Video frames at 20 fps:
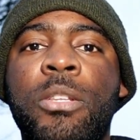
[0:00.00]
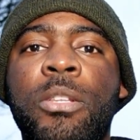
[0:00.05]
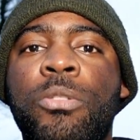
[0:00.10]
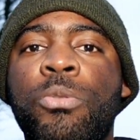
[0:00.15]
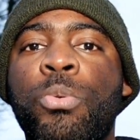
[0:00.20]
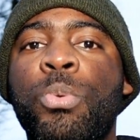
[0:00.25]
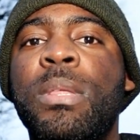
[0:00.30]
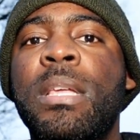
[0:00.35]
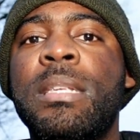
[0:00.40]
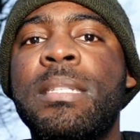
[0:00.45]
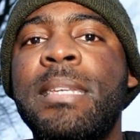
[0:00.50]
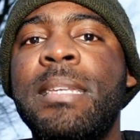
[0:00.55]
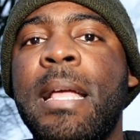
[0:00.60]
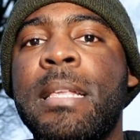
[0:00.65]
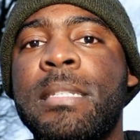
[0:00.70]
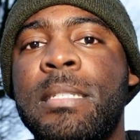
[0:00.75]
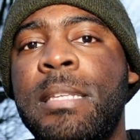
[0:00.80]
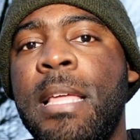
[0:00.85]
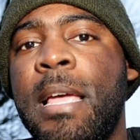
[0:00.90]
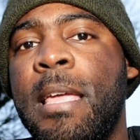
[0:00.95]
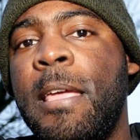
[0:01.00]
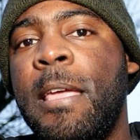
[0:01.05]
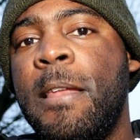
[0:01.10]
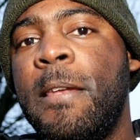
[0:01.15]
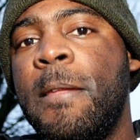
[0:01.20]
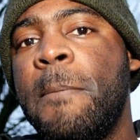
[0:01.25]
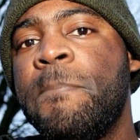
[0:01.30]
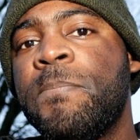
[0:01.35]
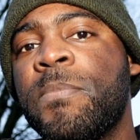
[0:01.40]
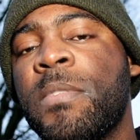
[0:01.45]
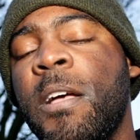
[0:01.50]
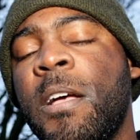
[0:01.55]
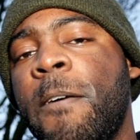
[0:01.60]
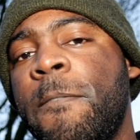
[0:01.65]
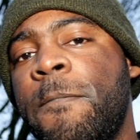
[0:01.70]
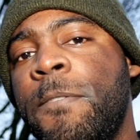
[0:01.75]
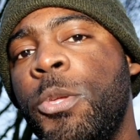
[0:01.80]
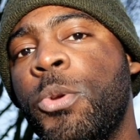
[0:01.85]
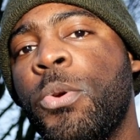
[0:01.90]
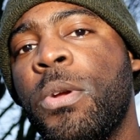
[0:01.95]
through this next decade
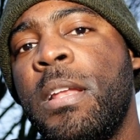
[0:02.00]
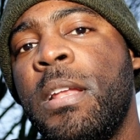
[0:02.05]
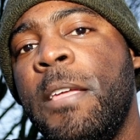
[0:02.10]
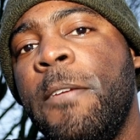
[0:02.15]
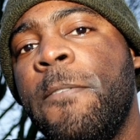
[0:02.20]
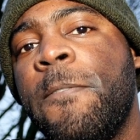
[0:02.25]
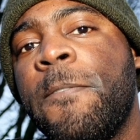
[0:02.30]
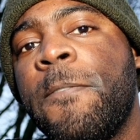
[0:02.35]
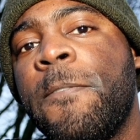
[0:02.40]
of your life,